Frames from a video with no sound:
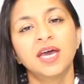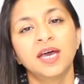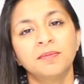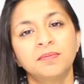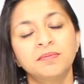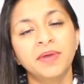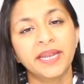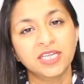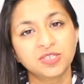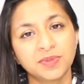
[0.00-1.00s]
um,
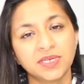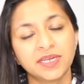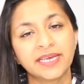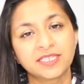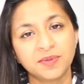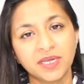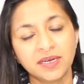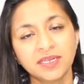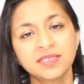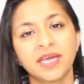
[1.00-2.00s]
management
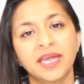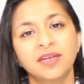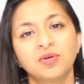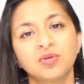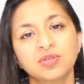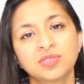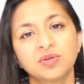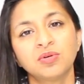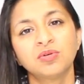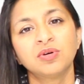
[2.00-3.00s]
experience and
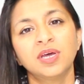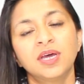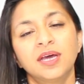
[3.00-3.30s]
also